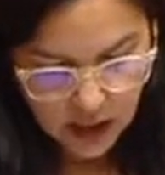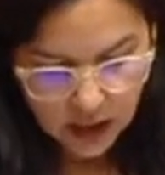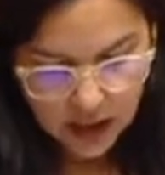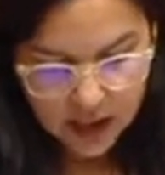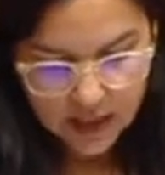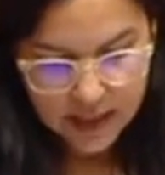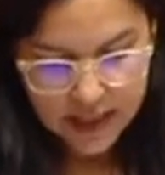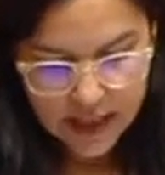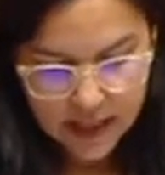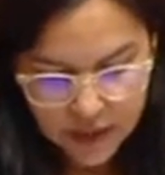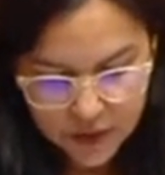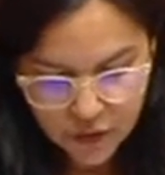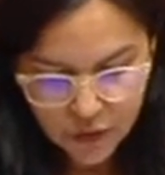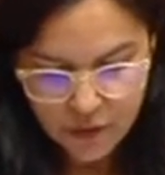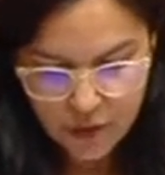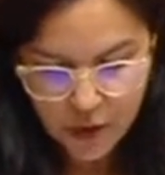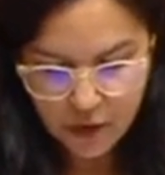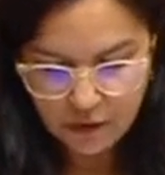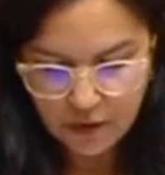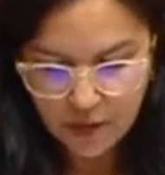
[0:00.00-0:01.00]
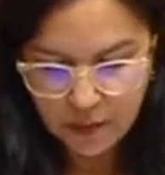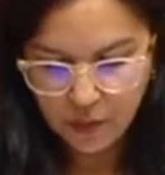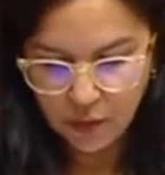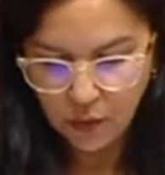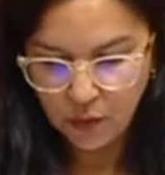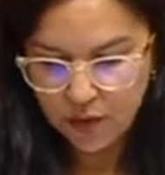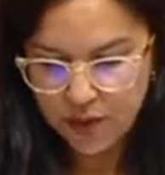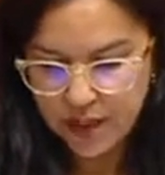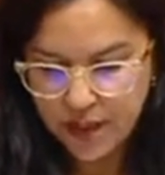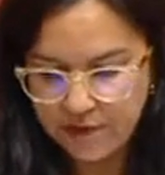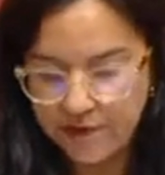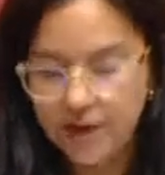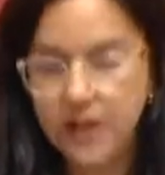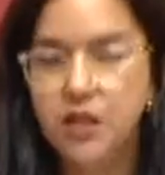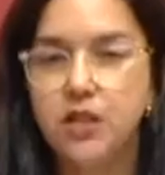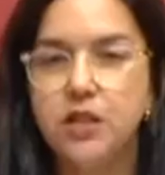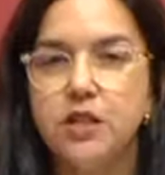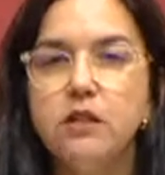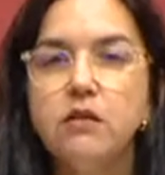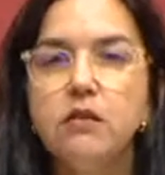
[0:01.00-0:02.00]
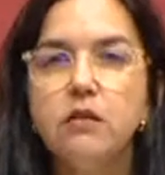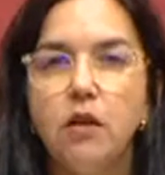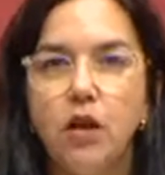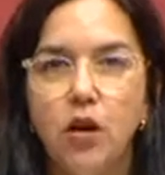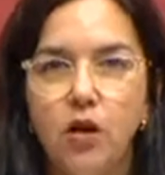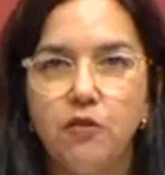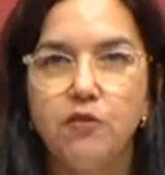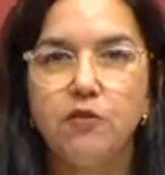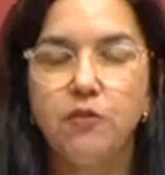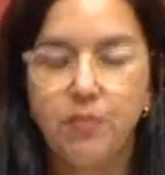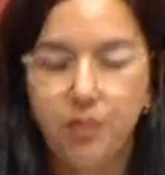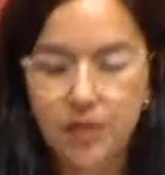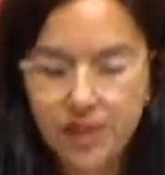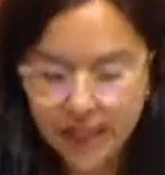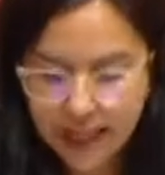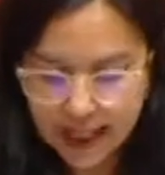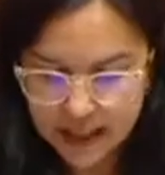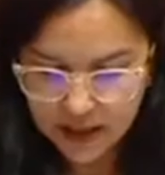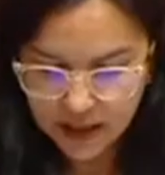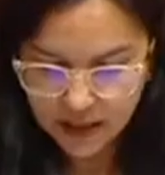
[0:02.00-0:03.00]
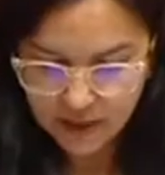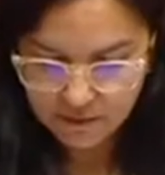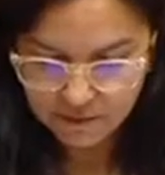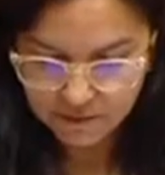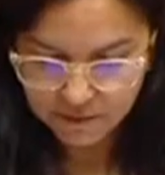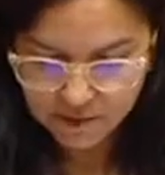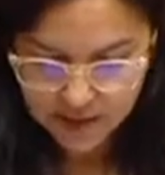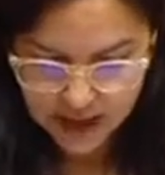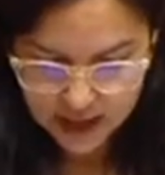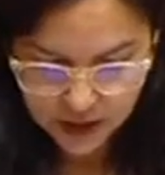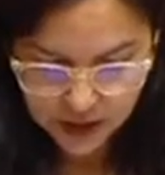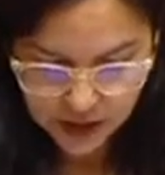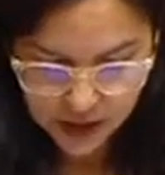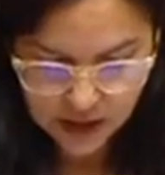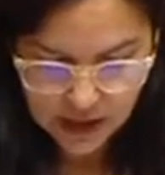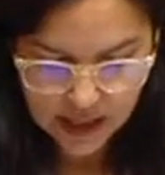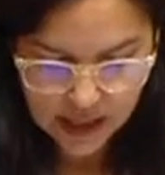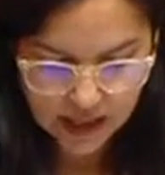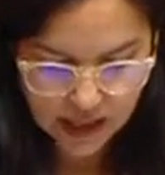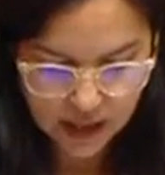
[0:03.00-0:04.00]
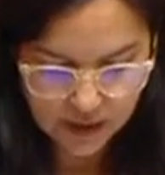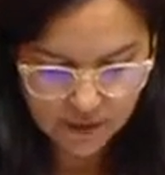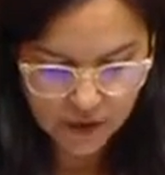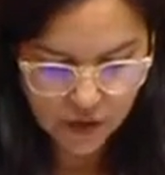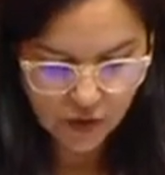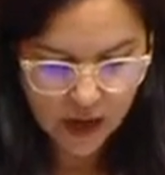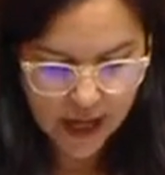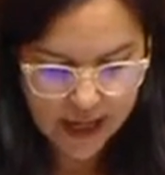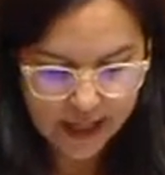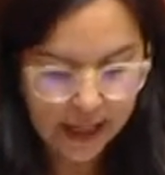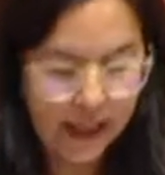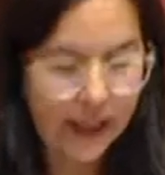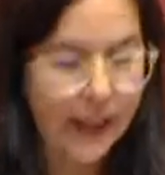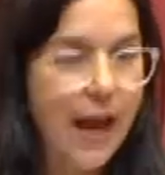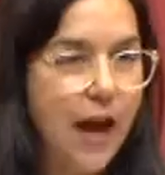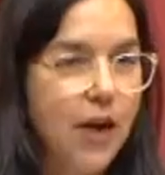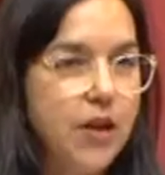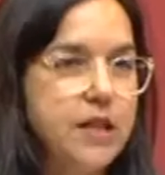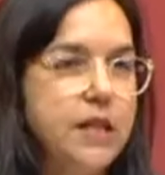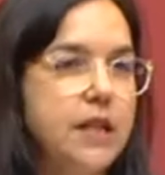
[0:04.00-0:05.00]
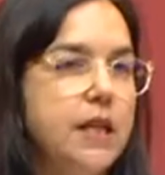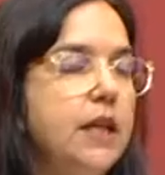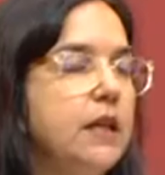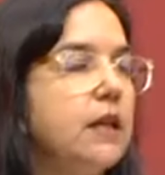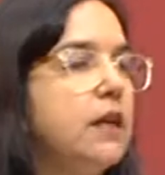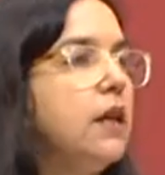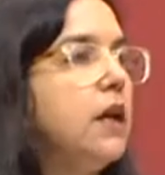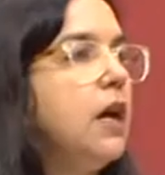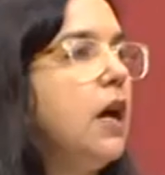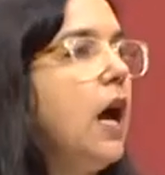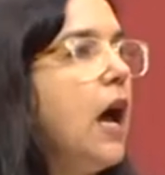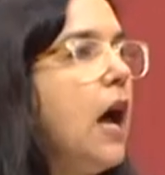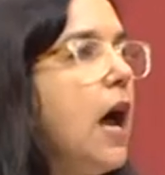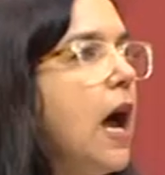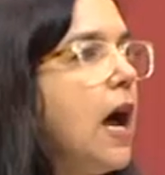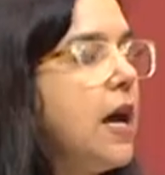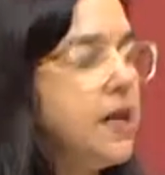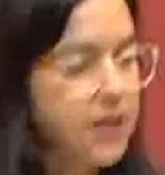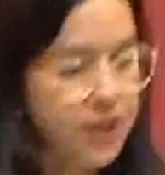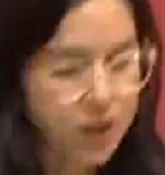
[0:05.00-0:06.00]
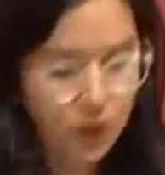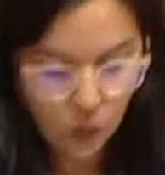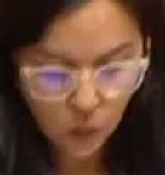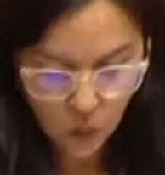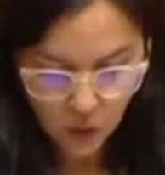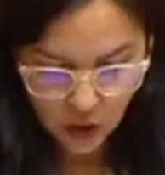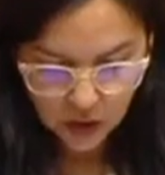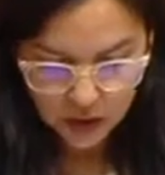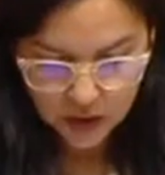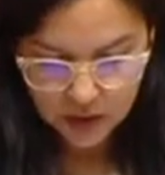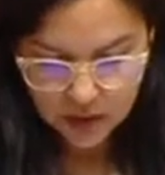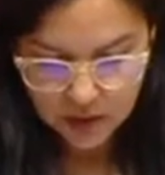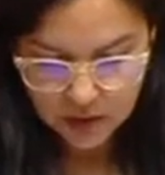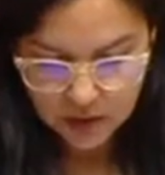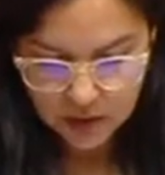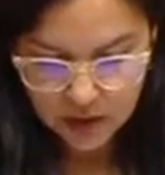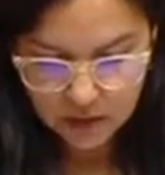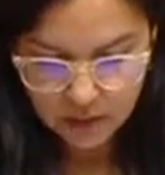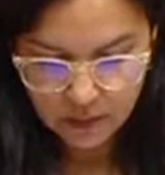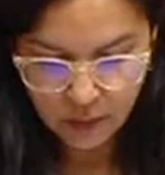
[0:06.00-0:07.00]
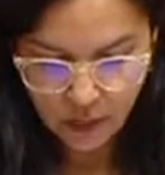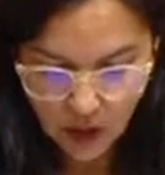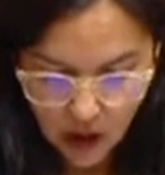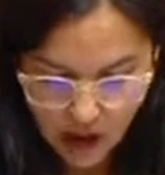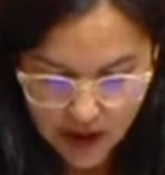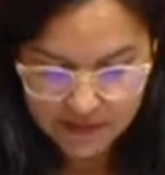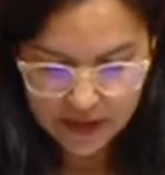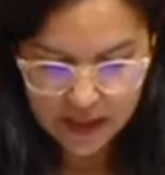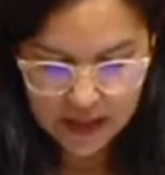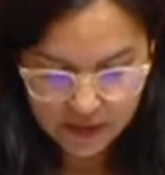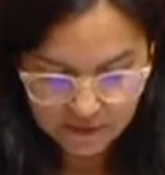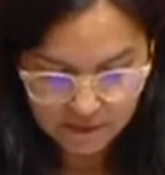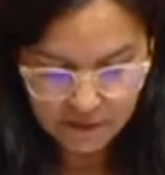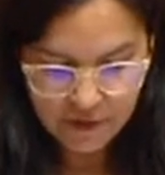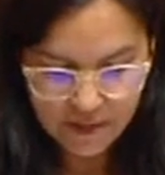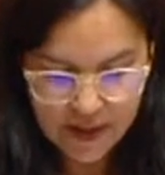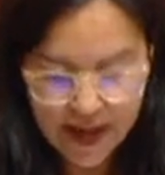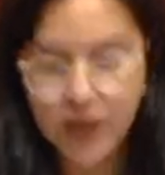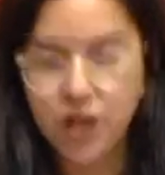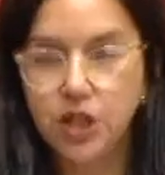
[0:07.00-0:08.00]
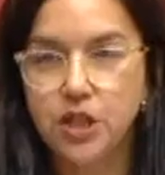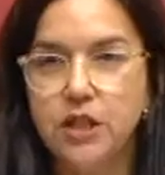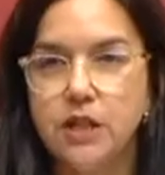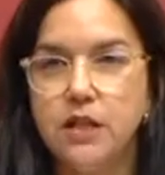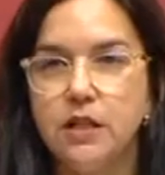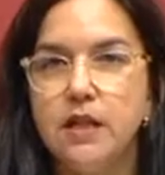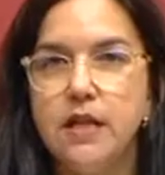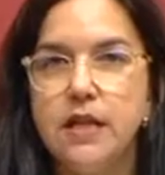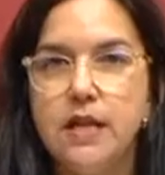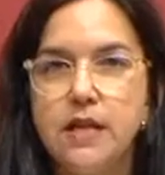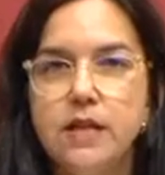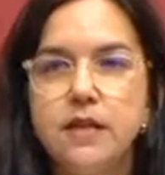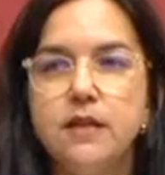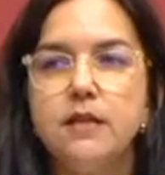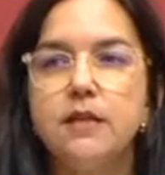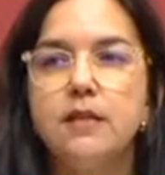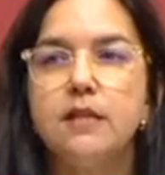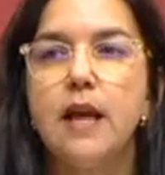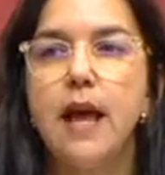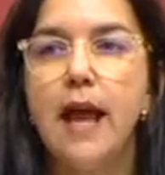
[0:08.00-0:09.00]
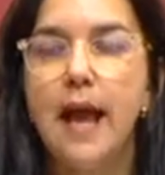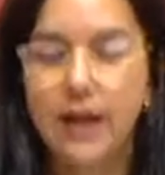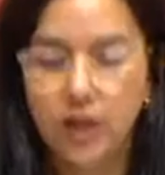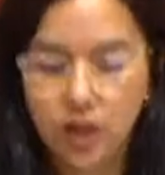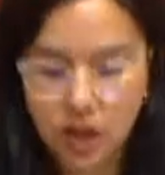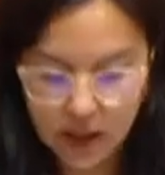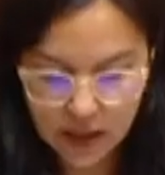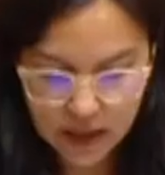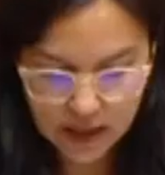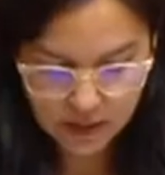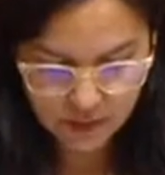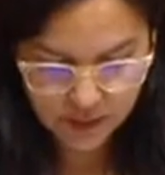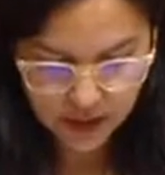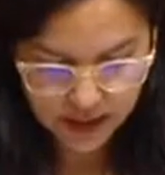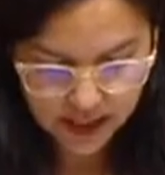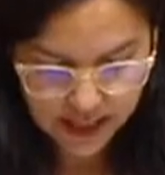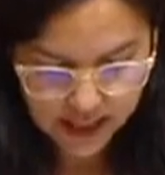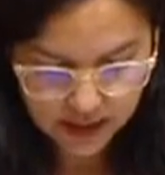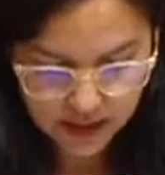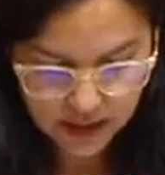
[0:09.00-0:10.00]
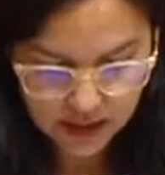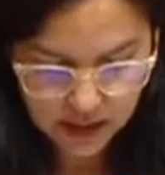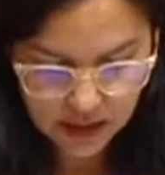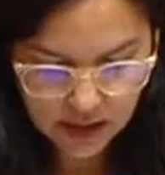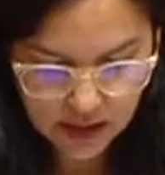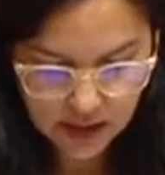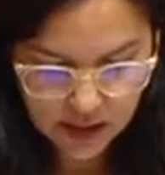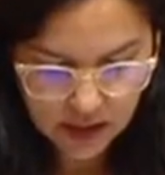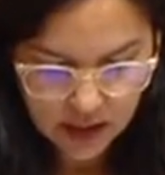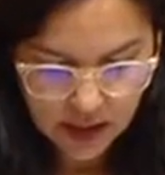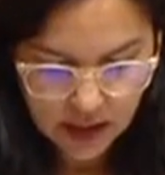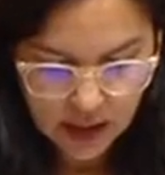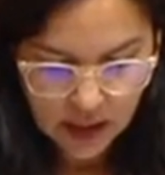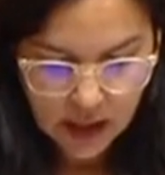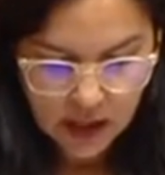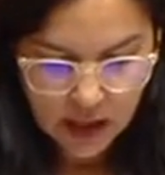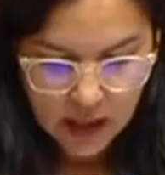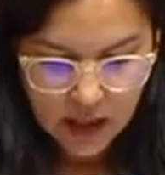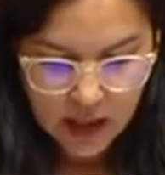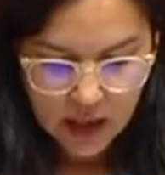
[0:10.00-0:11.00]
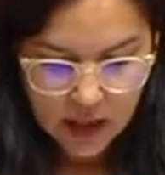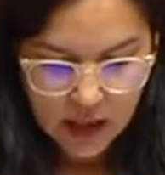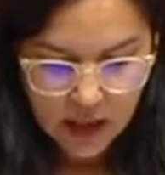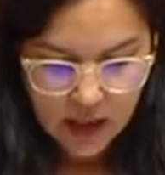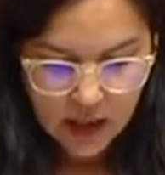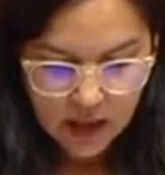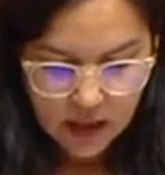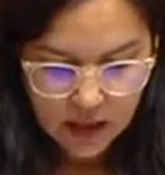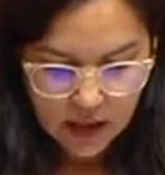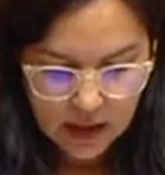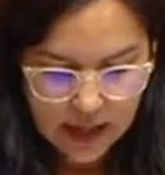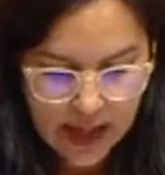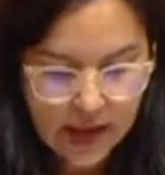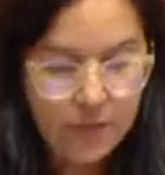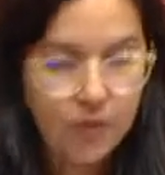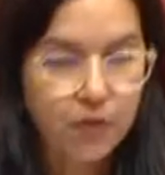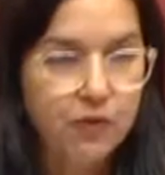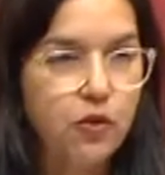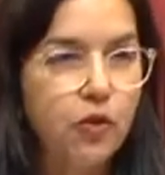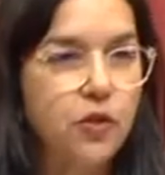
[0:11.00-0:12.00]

it does remove the broad definition of protected information and gives greater clarity as to what private information is actually protected. Labor, of